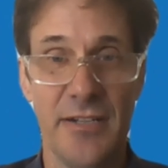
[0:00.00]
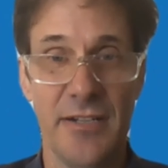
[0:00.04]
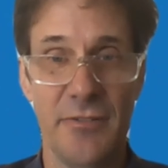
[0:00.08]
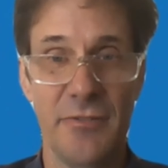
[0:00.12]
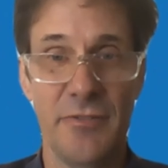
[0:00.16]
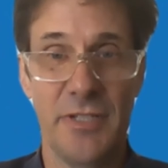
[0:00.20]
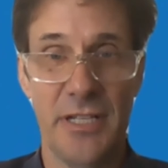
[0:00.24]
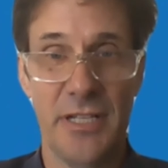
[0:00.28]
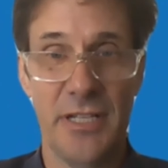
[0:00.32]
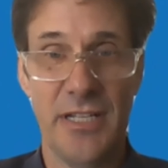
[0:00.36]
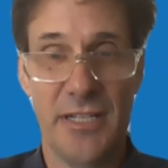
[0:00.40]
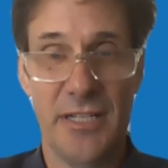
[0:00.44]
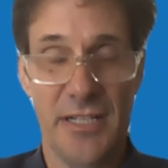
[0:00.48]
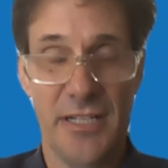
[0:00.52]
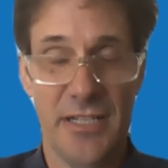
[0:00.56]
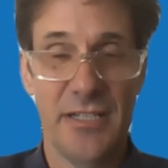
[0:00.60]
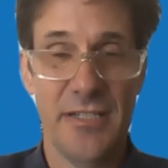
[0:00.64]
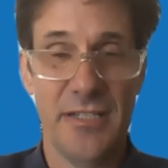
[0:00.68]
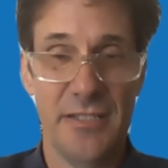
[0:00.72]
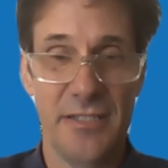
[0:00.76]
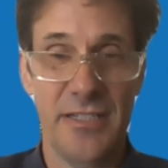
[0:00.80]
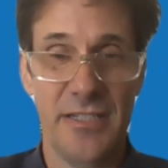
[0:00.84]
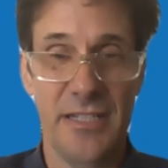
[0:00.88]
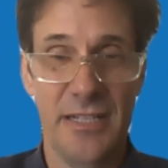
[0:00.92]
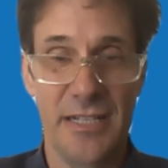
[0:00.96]
know,
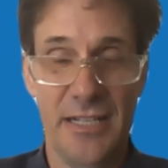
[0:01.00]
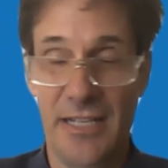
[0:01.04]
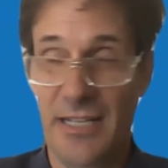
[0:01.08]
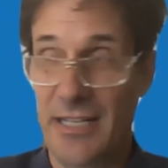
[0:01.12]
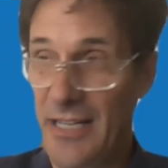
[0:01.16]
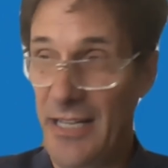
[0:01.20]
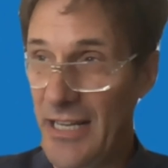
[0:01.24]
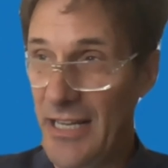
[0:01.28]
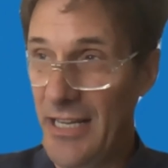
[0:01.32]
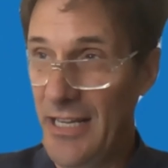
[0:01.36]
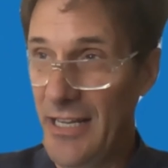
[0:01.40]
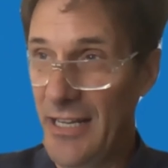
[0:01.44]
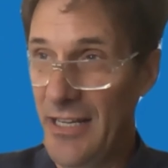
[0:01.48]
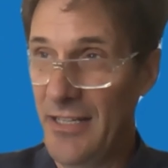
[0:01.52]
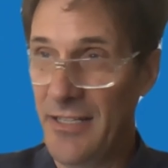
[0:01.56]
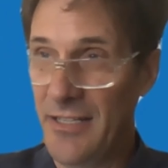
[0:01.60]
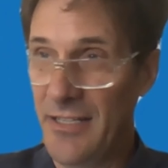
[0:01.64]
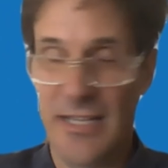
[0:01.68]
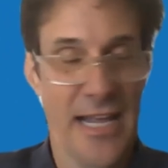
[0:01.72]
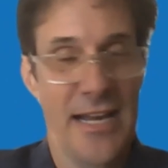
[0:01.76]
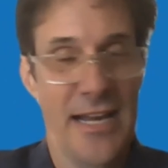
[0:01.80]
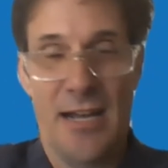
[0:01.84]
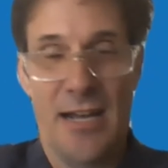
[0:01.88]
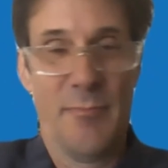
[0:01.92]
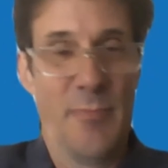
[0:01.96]

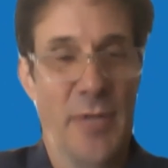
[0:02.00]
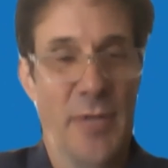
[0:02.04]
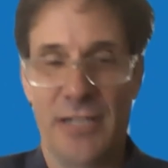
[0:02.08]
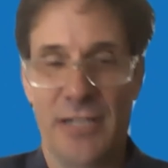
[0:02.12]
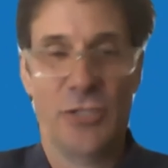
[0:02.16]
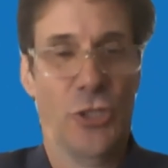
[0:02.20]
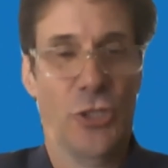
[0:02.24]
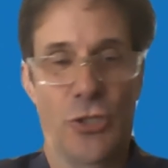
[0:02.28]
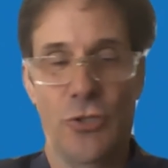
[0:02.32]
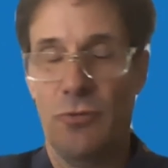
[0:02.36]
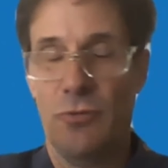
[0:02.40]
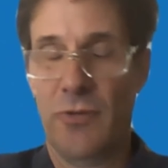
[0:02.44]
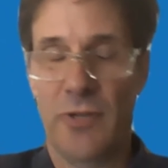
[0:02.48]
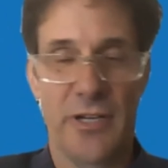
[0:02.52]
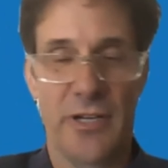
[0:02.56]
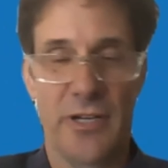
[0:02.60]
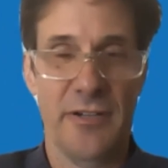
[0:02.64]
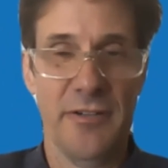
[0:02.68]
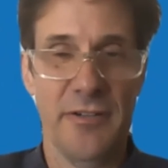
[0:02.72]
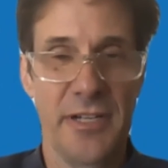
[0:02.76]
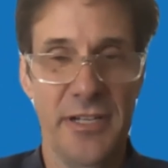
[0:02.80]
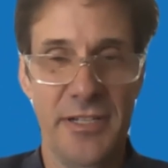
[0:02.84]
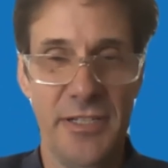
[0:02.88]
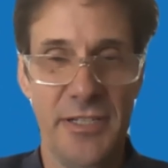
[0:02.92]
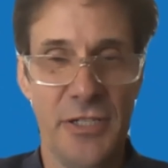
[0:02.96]
then I'm like,
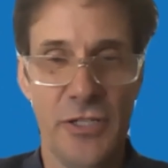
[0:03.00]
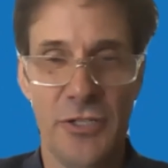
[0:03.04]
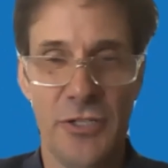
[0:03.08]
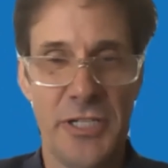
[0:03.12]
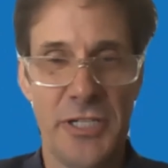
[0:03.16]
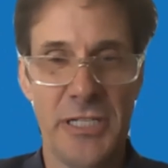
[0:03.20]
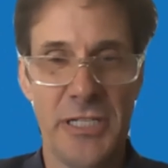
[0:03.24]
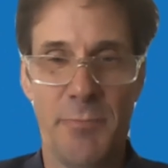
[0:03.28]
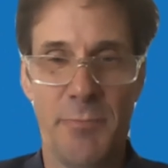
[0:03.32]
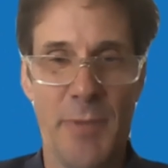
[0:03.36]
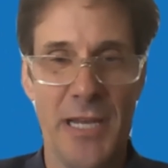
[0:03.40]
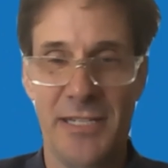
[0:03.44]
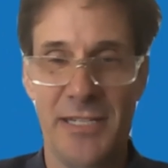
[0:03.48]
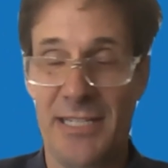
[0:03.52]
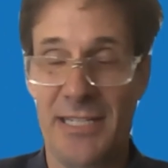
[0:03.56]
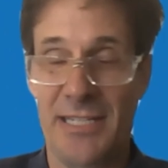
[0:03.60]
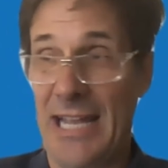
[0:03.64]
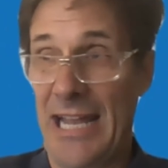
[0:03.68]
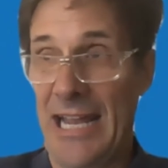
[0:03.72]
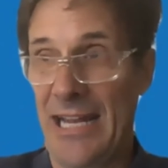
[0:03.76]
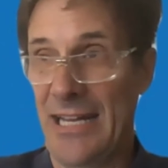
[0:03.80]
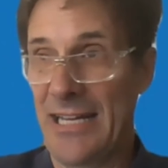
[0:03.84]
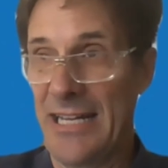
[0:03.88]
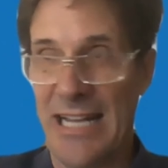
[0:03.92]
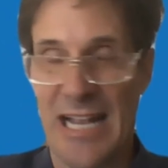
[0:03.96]
sure, you're just basically
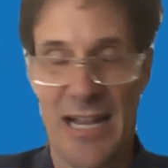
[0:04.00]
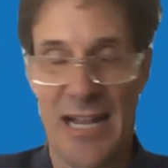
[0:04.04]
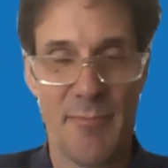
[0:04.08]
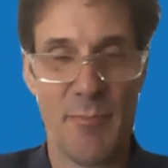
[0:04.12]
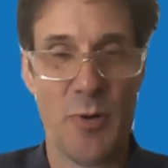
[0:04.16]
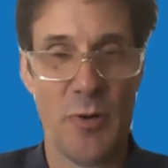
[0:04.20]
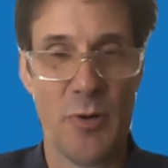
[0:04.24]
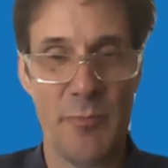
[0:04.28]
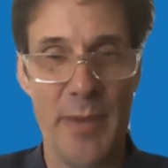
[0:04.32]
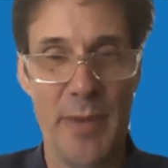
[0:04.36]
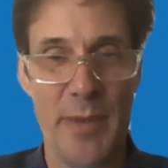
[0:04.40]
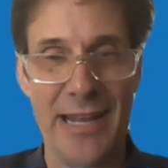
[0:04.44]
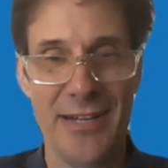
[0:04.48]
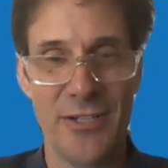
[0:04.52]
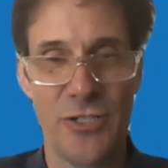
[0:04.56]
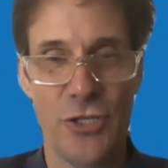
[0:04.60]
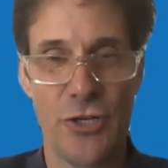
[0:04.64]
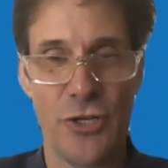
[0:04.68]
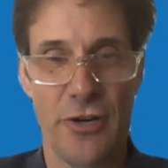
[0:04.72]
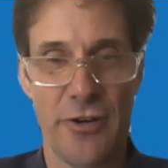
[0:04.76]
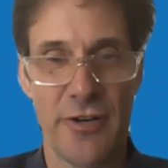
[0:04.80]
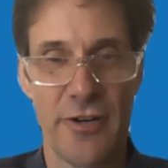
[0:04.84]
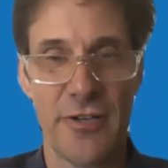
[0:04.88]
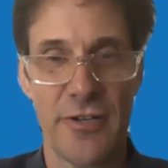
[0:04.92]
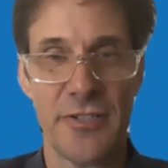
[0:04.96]
handing out more bank
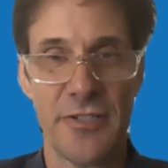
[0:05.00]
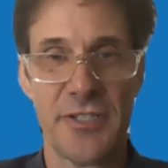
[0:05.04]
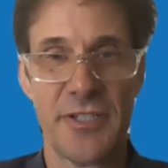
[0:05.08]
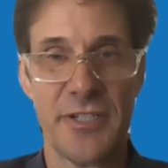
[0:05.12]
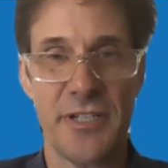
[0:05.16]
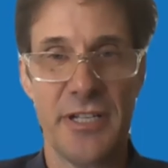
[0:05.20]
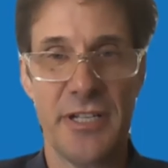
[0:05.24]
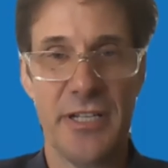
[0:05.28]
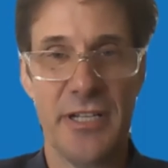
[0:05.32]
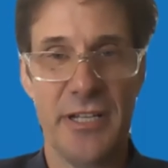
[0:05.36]
charters.